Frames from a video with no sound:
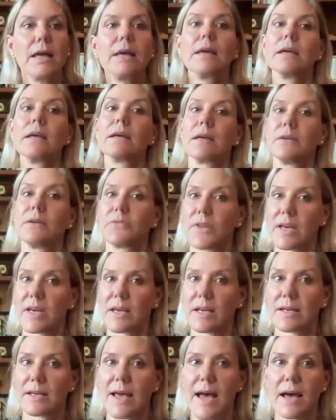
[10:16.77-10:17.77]
if they
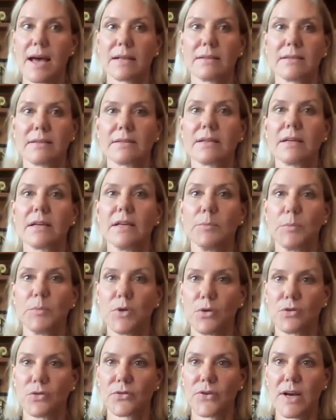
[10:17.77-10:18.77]
enhanced
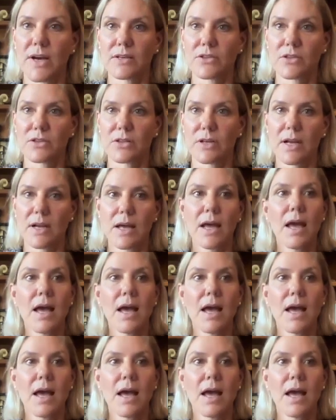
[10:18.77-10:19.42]
immune function.